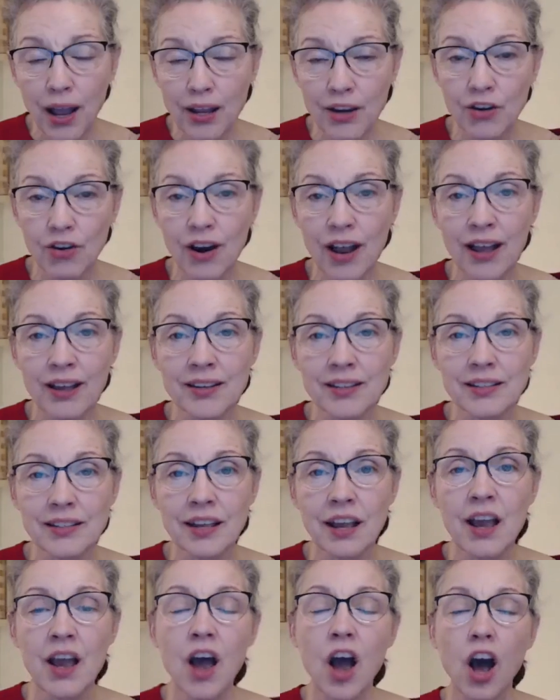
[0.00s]

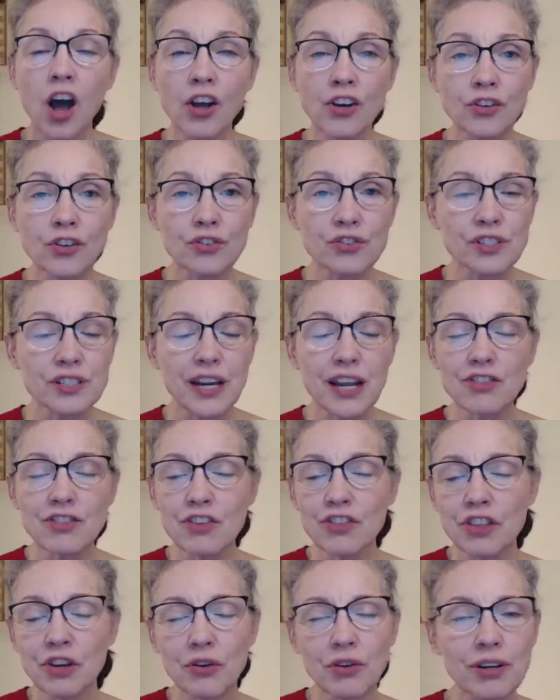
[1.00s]
progress,
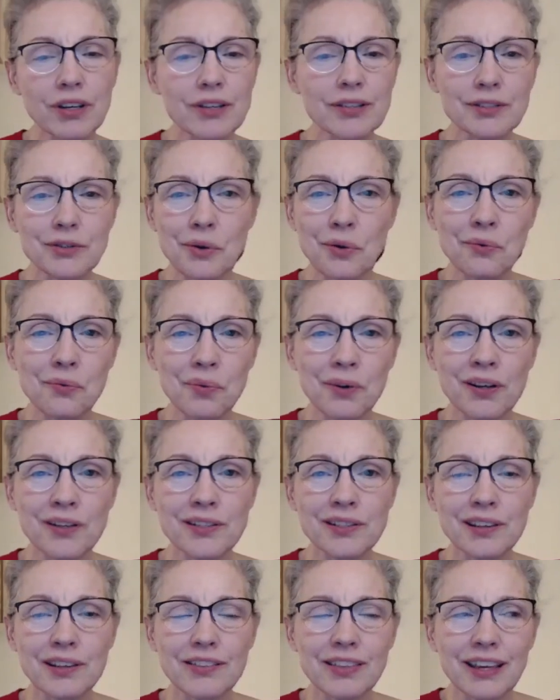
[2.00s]
understand that there is no
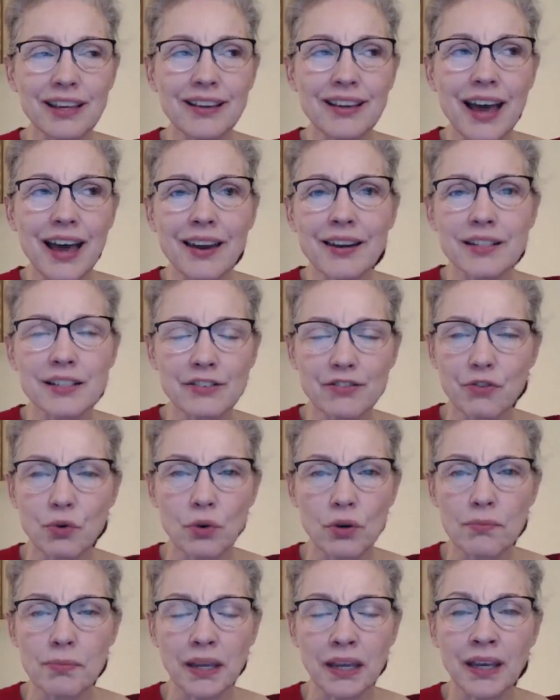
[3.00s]
risk, that God is
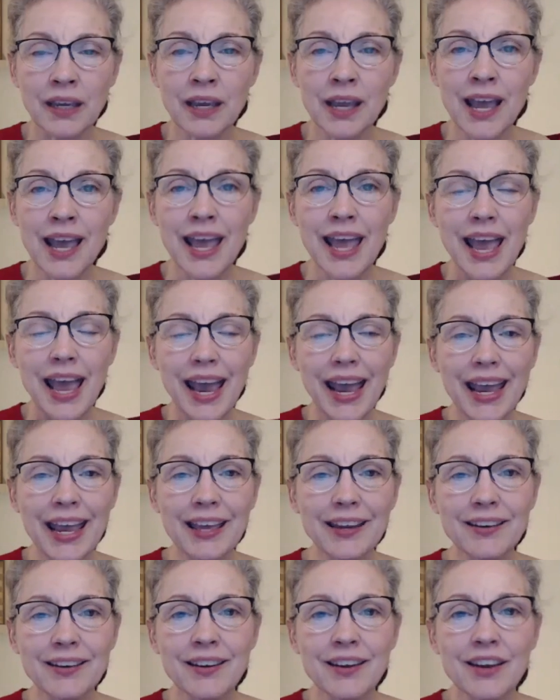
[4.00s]
for me,
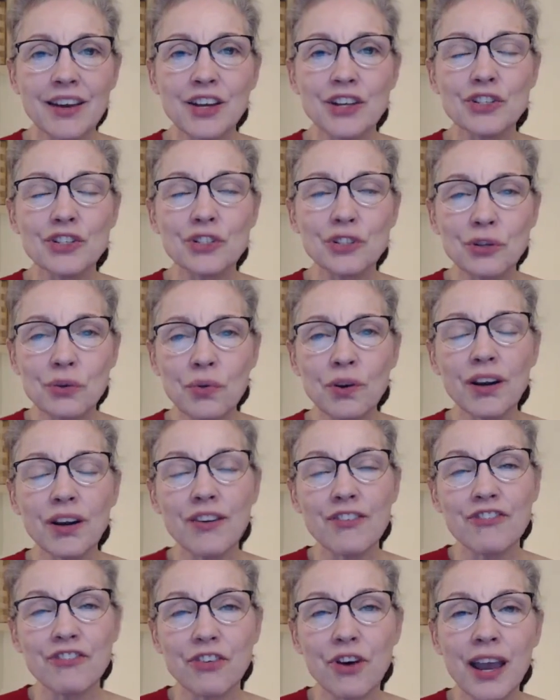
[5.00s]
and do it
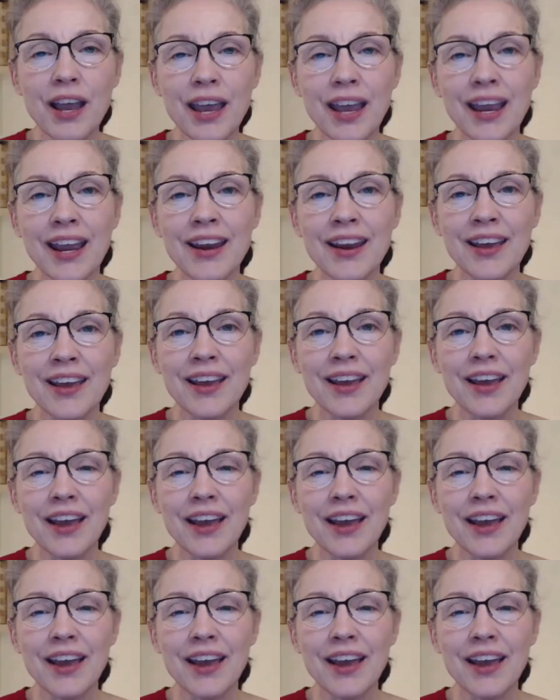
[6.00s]
afraid.